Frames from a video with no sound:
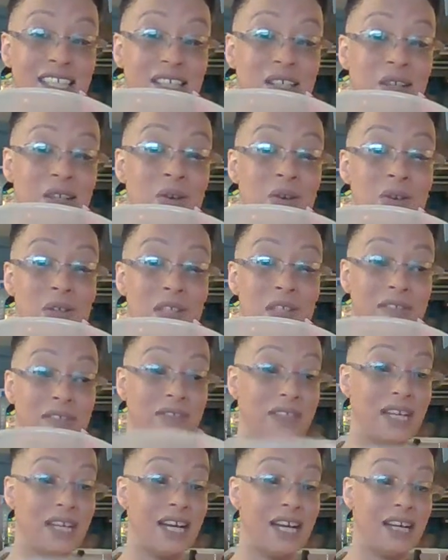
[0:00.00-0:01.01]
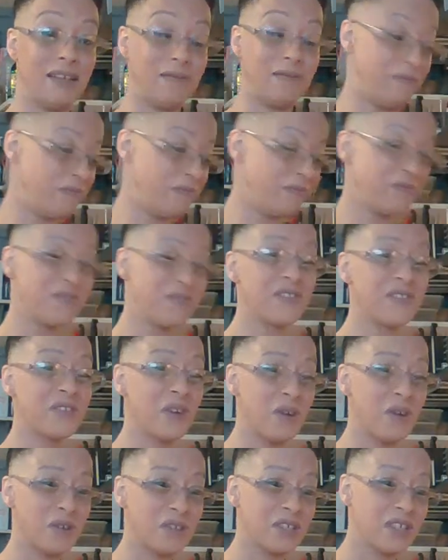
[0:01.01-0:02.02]
all of that,
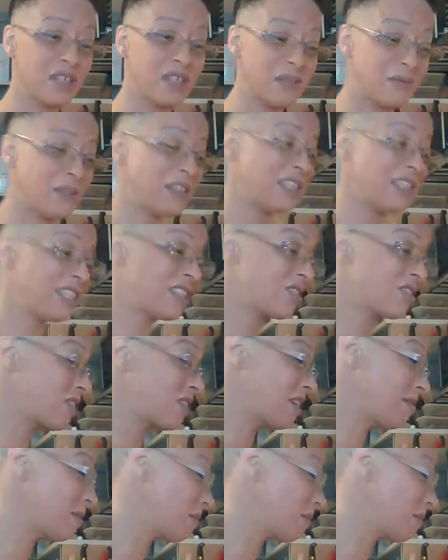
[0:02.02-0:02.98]
dogs are going to be extremely